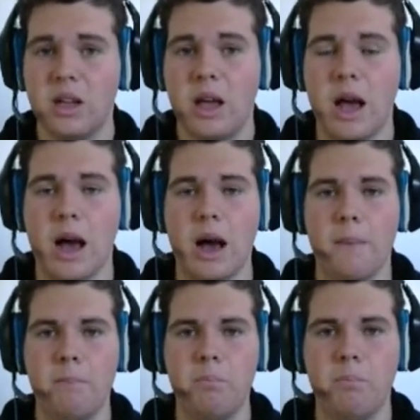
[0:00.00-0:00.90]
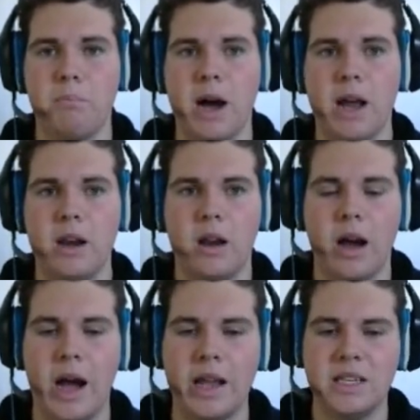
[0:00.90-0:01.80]
but
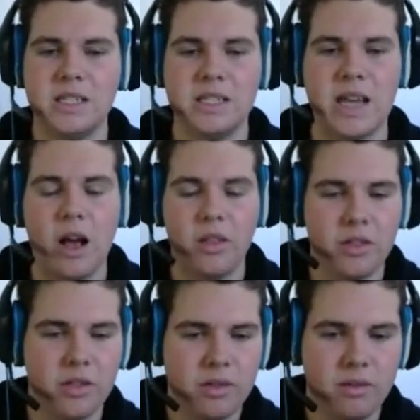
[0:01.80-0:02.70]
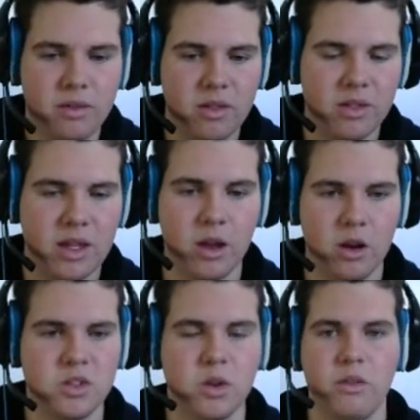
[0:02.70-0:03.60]
I doubt that they're going to
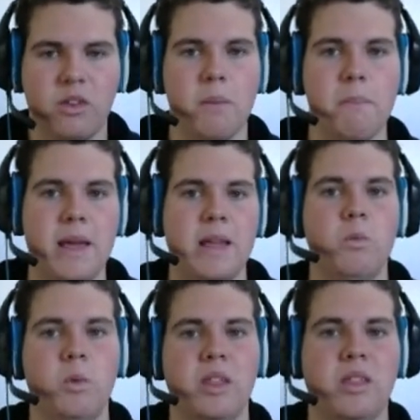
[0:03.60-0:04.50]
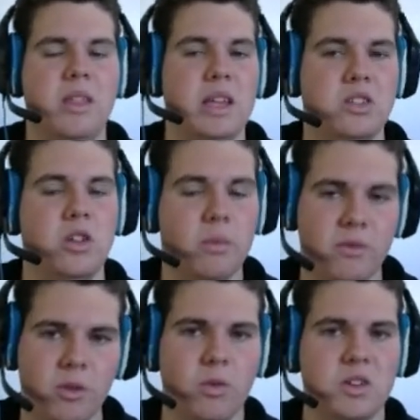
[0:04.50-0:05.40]
sort of compete with these top
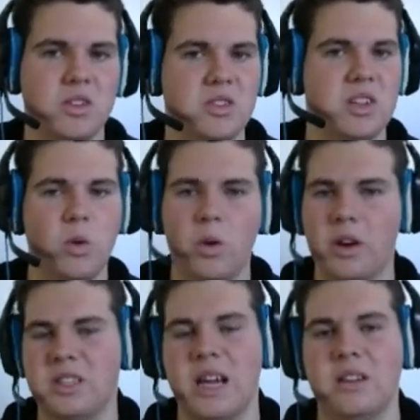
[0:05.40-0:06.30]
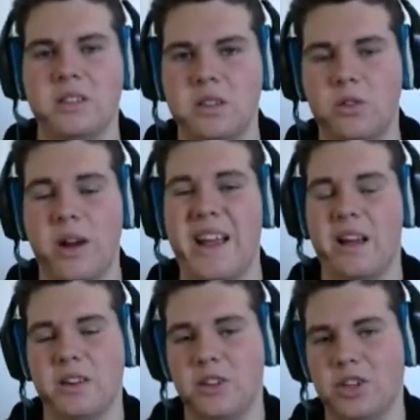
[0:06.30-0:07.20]
4 rosters in order: Tainted,
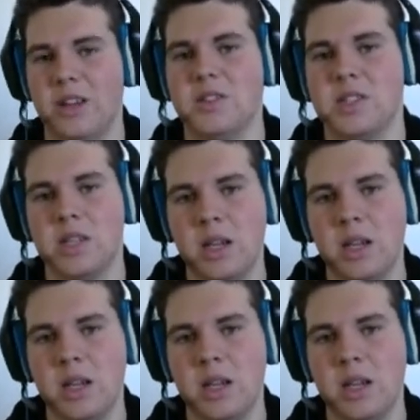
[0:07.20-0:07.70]
Greyhound, and Chiefs.